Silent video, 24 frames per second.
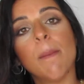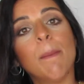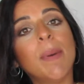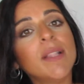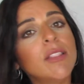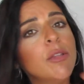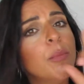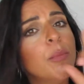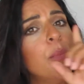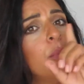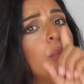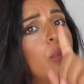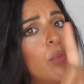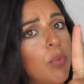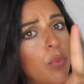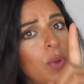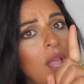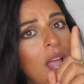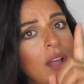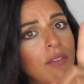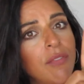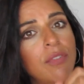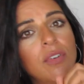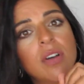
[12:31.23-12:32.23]
But we
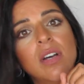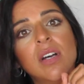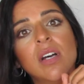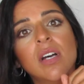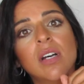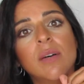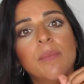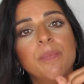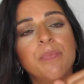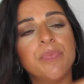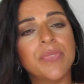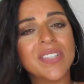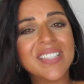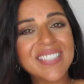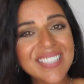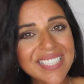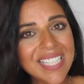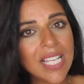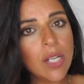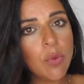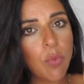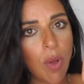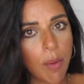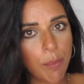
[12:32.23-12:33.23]
have
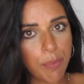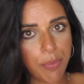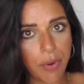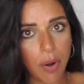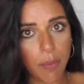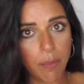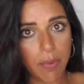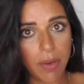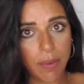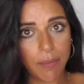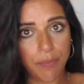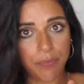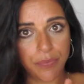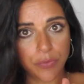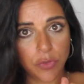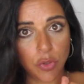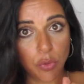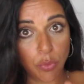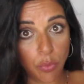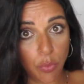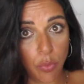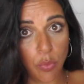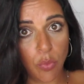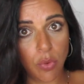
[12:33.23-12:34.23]
still one problem
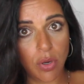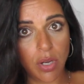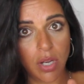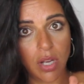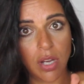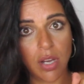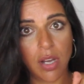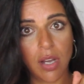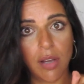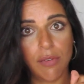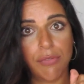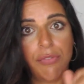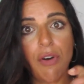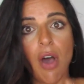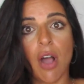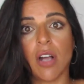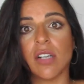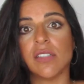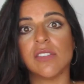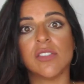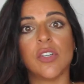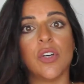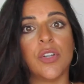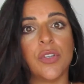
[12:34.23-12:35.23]
to
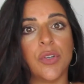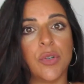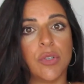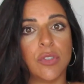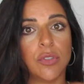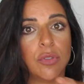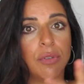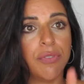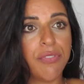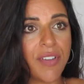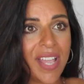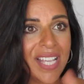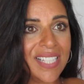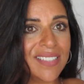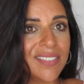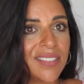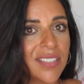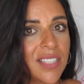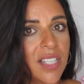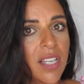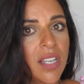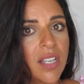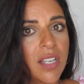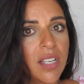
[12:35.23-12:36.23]
focus on or to
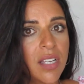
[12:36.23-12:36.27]
face